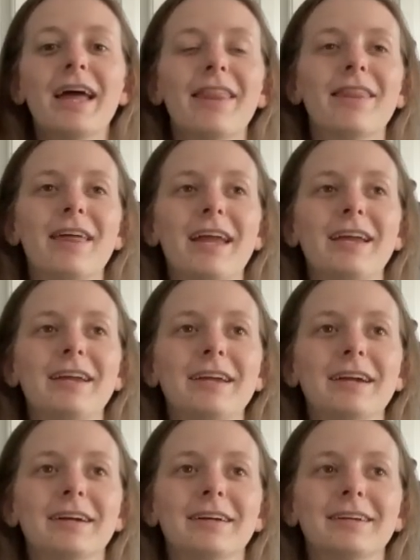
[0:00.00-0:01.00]

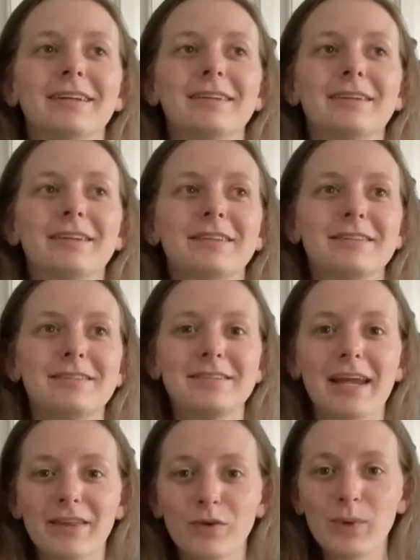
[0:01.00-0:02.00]
They
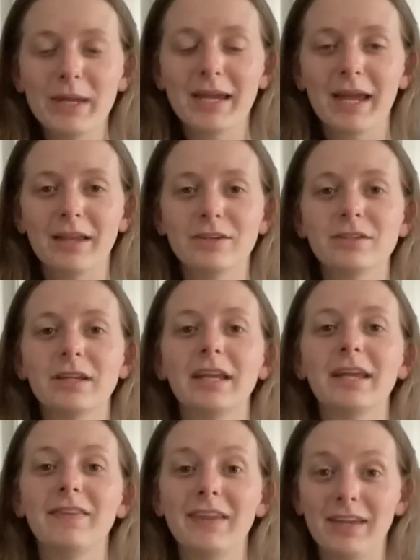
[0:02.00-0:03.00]
stay the weekend
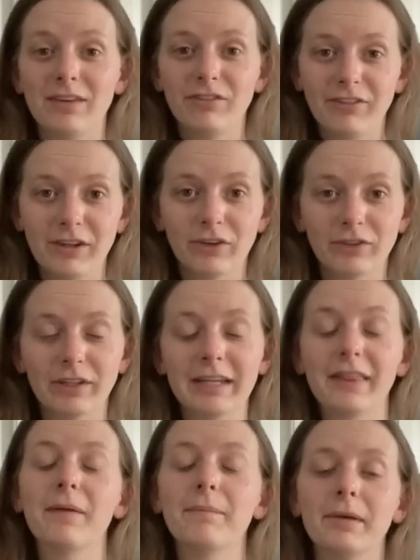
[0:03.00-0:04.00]
in the infield,
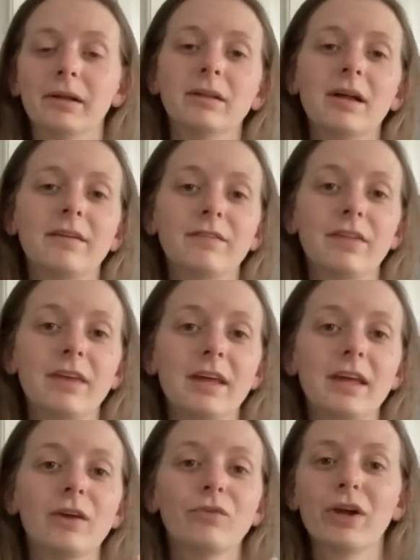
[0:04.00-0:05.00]
like the middle of
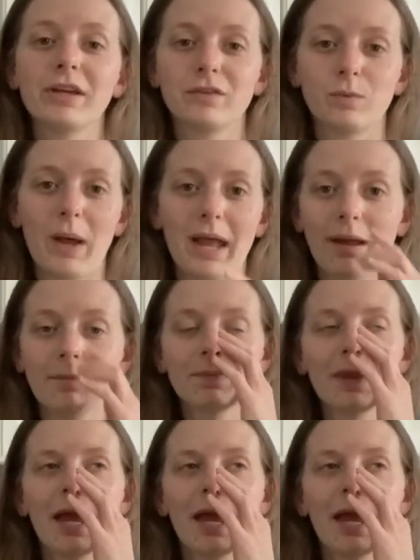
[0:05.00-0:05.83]
the raceway.